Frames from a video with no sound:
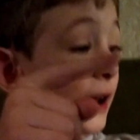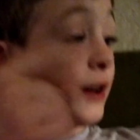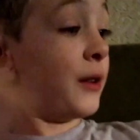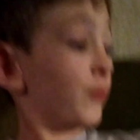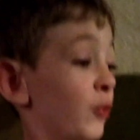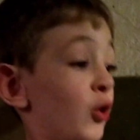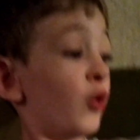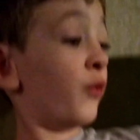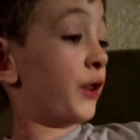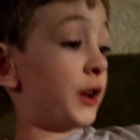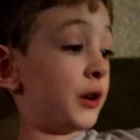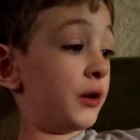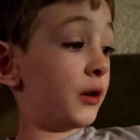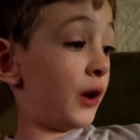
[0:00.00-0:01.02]
made a
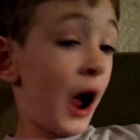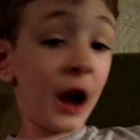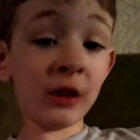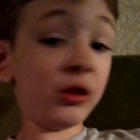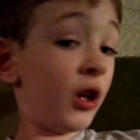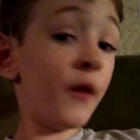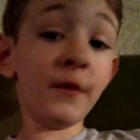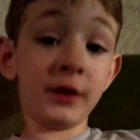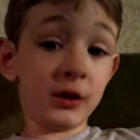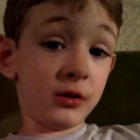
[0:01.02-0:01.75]
movie. I love